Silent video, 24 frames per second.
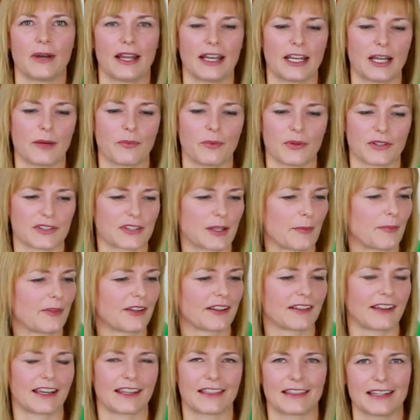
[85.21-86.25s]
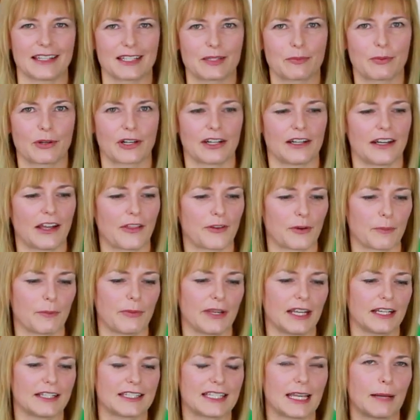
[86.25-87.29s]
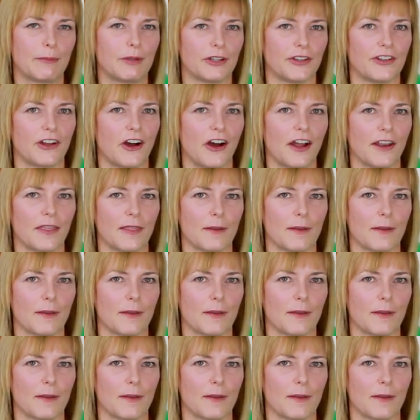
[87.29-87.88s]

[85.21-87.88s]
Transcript: end up with something like this. Put another big double knot in